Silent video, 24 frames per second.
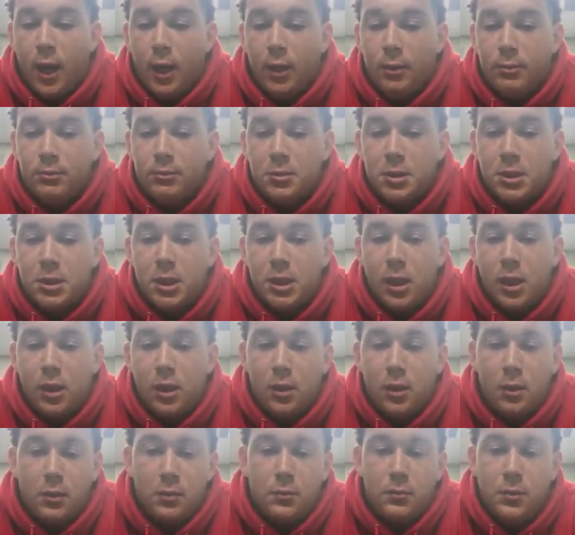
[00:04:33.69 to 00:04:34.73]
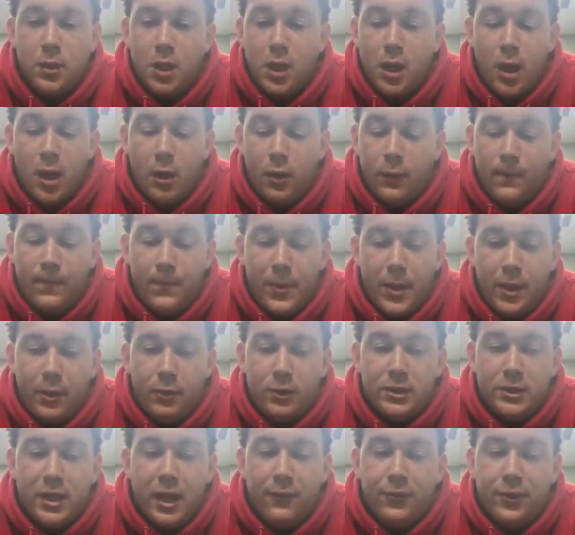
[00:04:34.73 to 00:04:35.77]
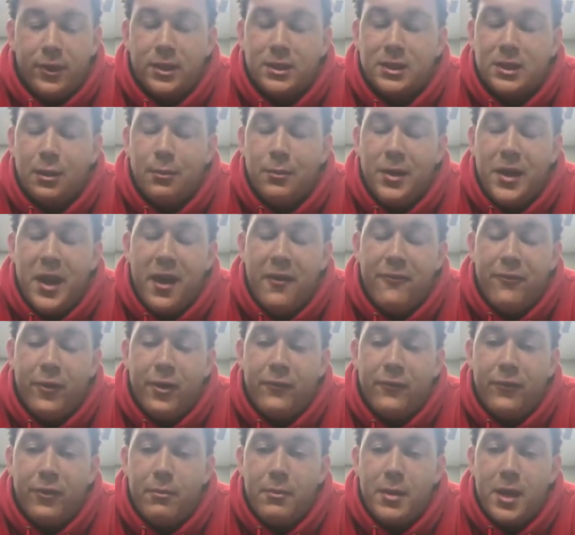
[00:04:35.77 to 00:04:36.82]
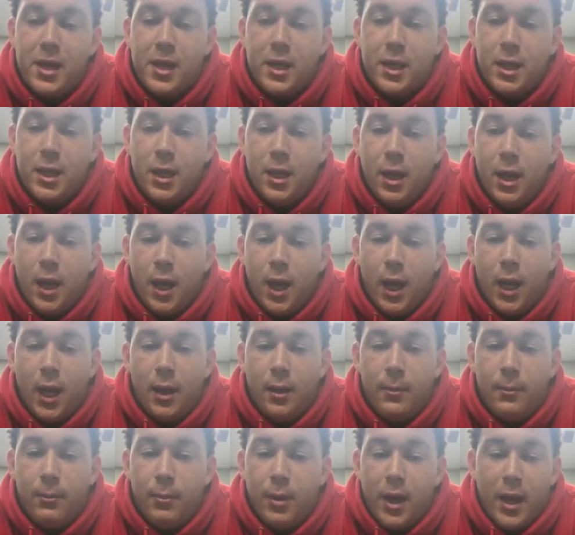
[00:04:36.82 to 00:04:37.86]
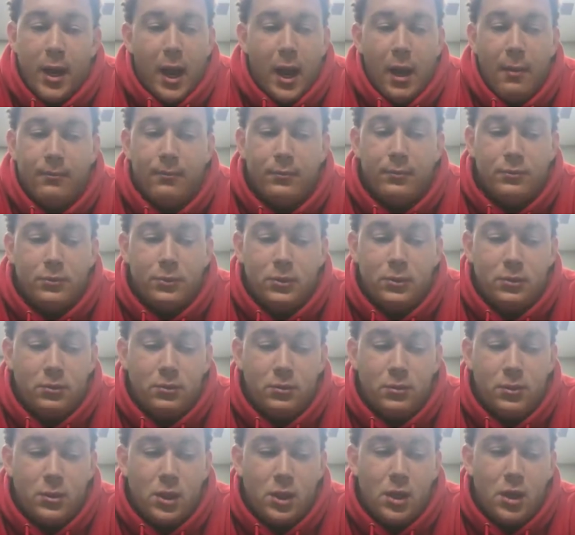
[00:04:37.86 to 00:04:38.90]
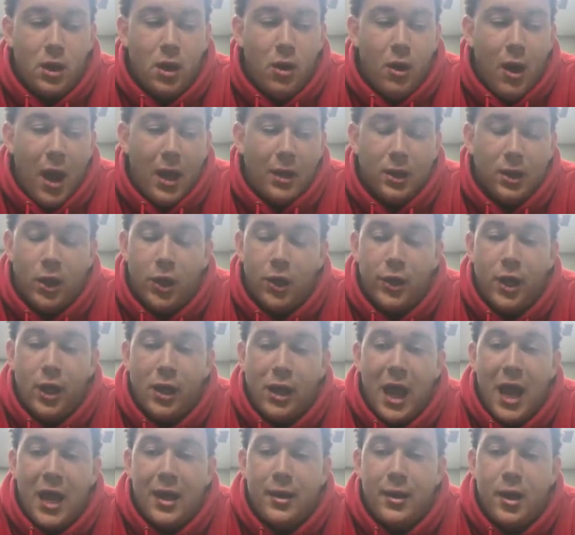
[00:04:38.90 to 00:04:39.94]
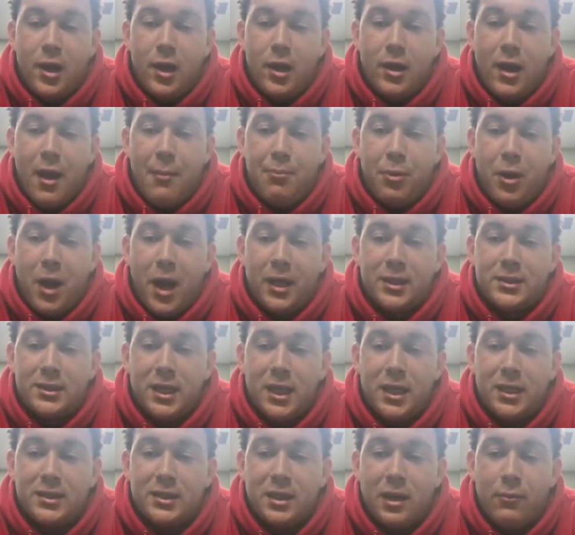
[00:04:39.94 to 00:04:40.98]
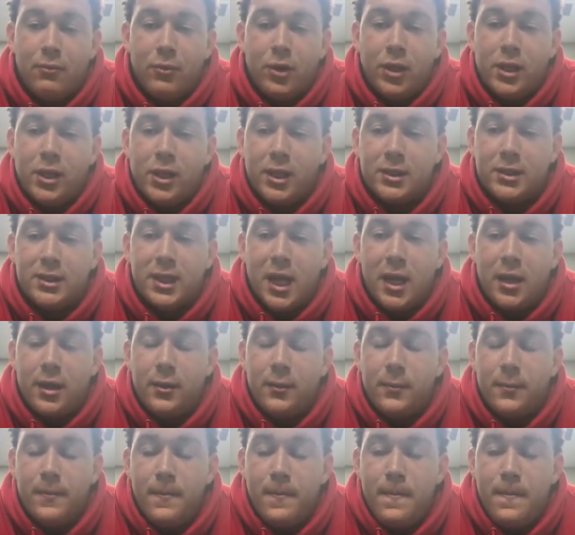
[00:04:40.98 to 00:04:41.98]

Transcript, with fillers: Um, so you know it was definitely something different for me. Um, but I'm you know, I learned a lot during that process, and I'm really excited.